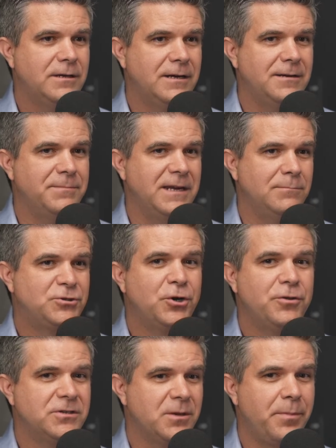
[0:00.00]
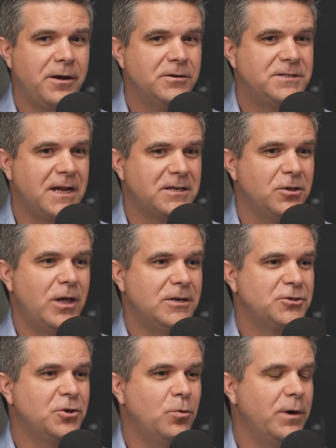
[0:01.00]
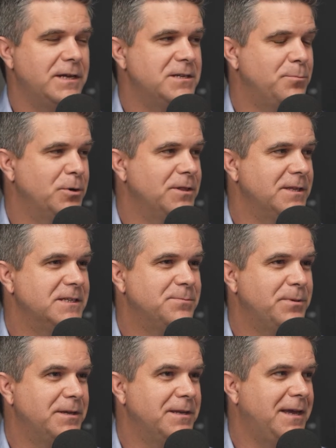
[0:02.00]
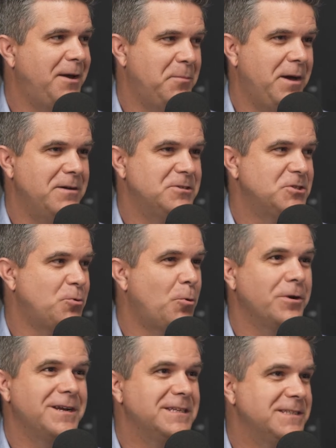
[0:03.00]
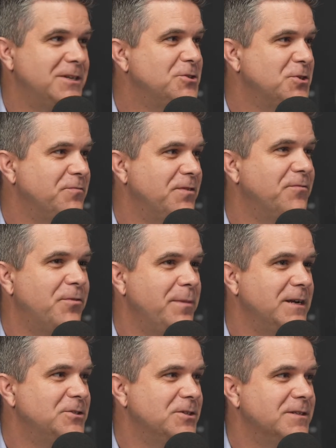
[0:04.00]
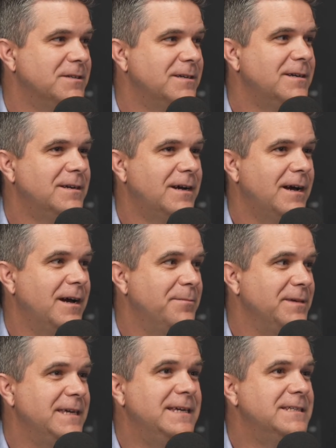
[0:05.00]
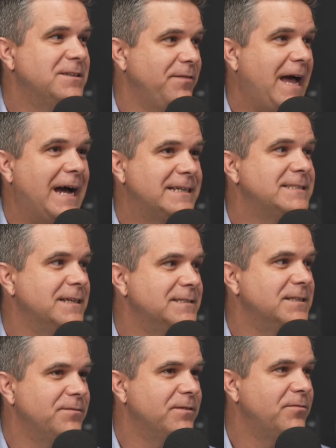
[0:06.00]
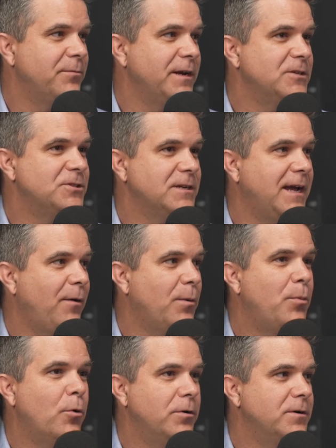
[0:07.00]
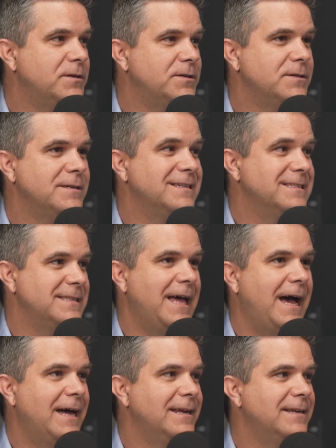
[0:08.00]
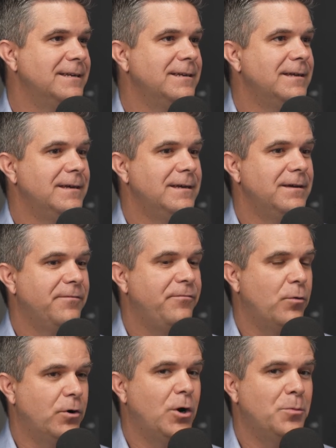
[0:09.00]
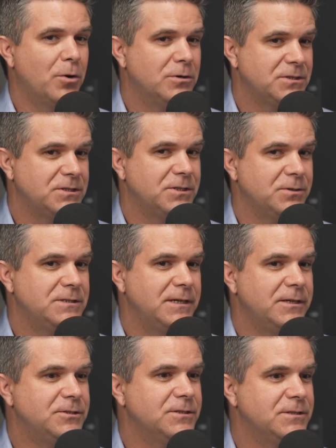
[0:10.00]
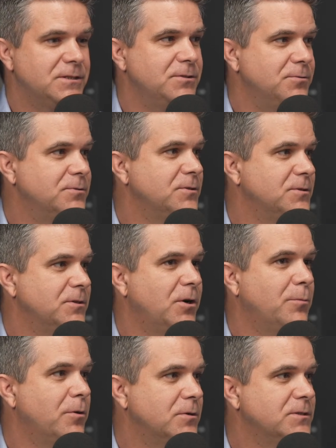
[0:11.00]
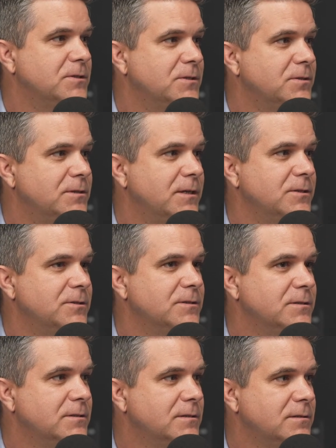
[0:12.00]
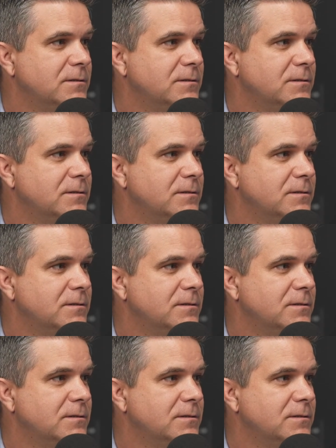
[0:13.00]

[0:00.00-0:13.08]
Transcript: and I'm sure there's a better technological way to put this, but how about just organization of information, ease of access of information? How important is that for homeowners associations and users in homeowners associations?